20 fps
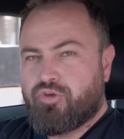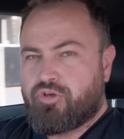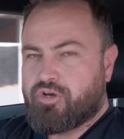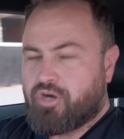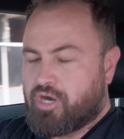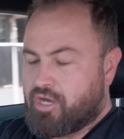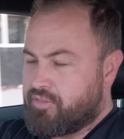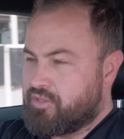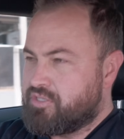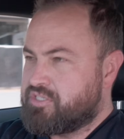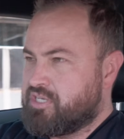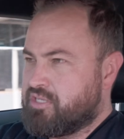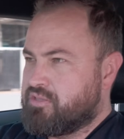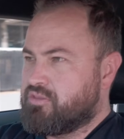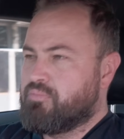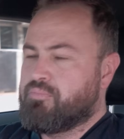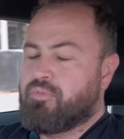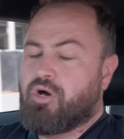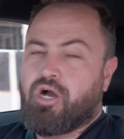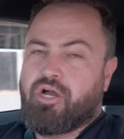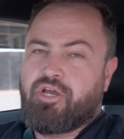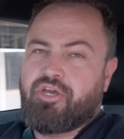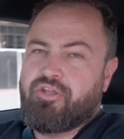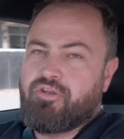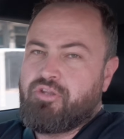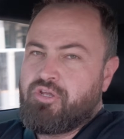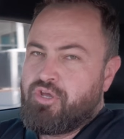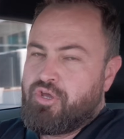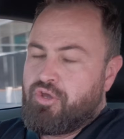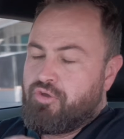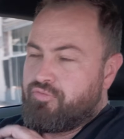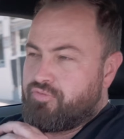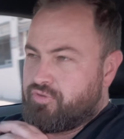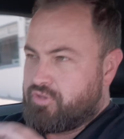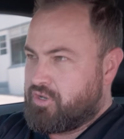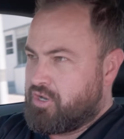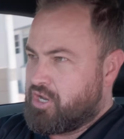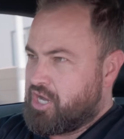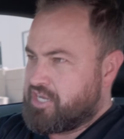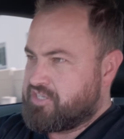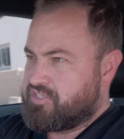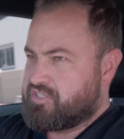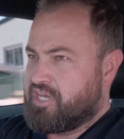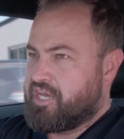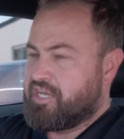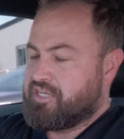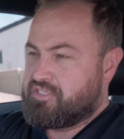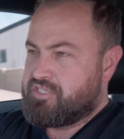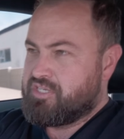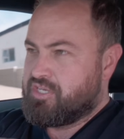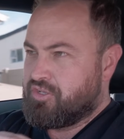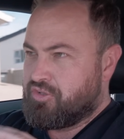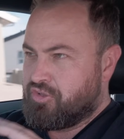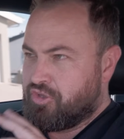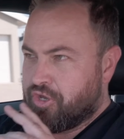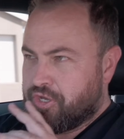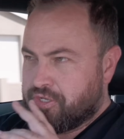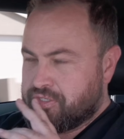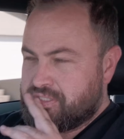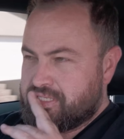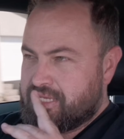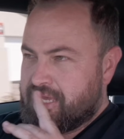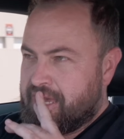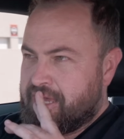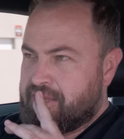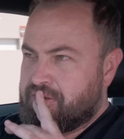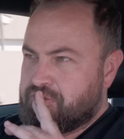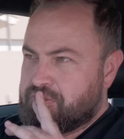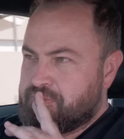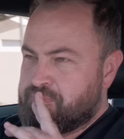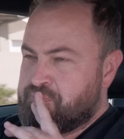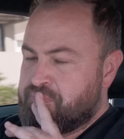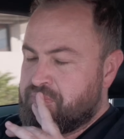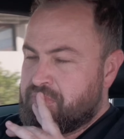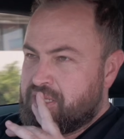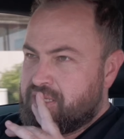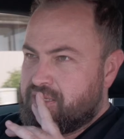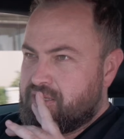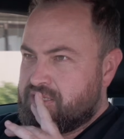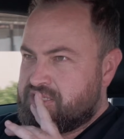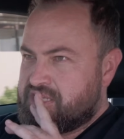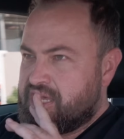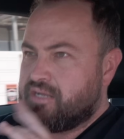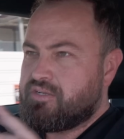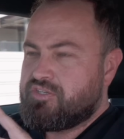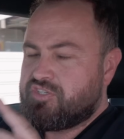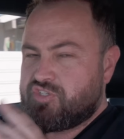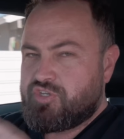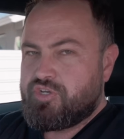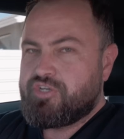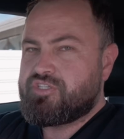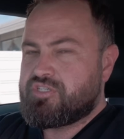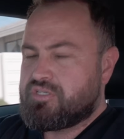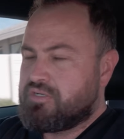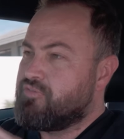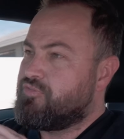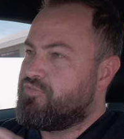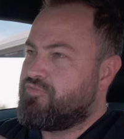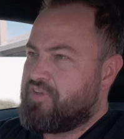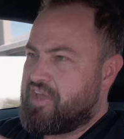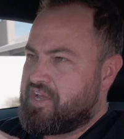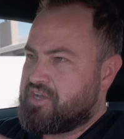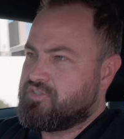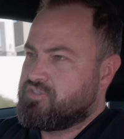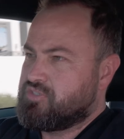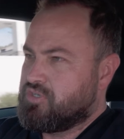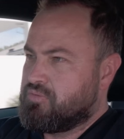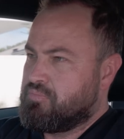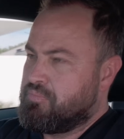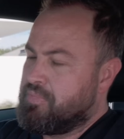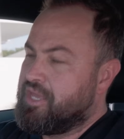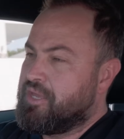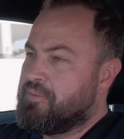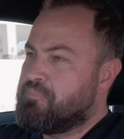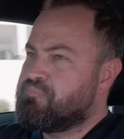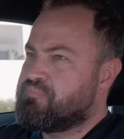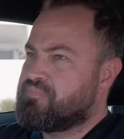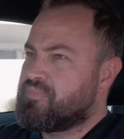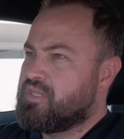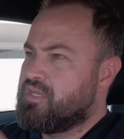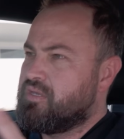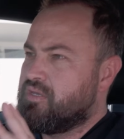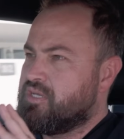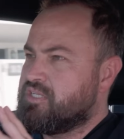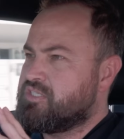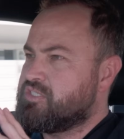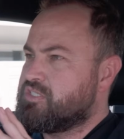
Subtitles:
car that's hit the market for the last 18 years. And it's had a certain effect on me. It's